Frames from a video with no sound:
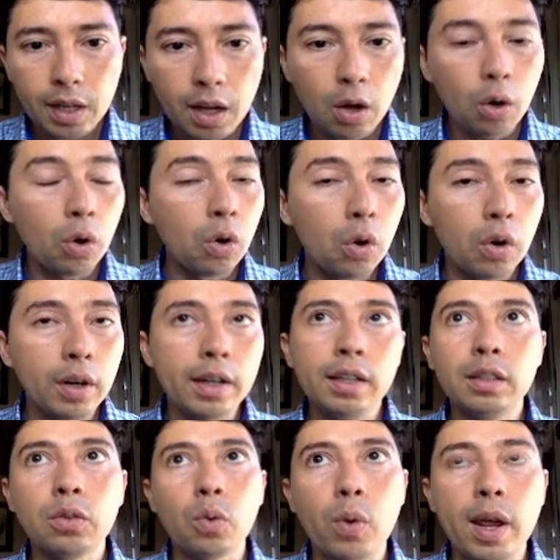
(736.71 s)
or
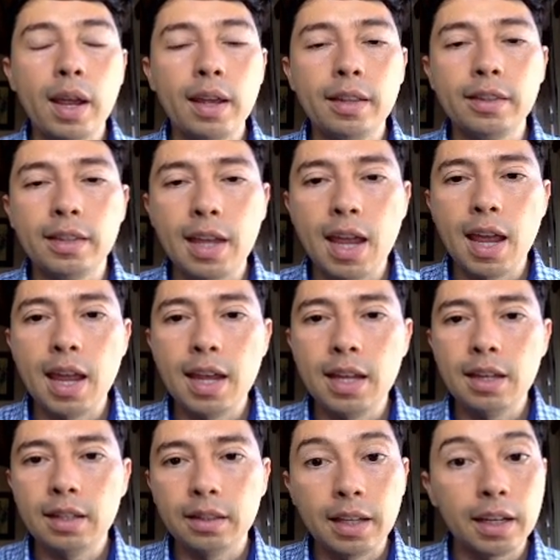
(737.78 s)
is when
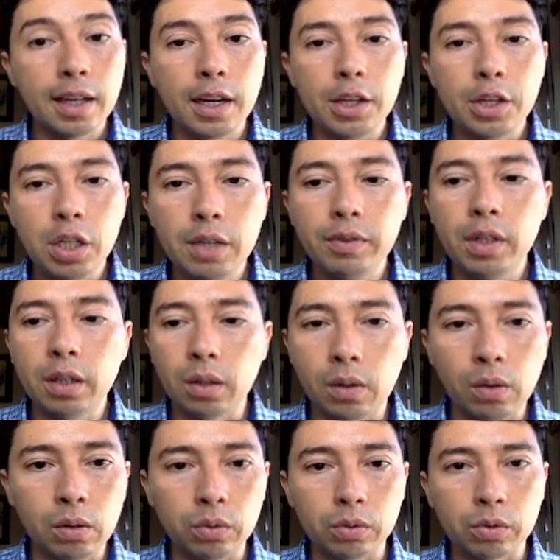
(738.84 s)
they can achieve their
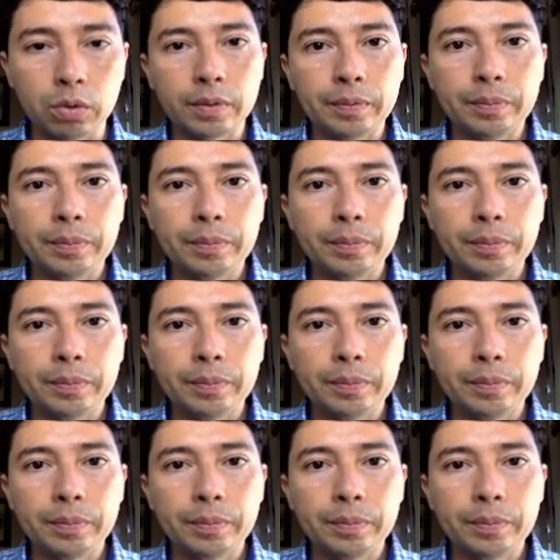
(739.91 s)
goals.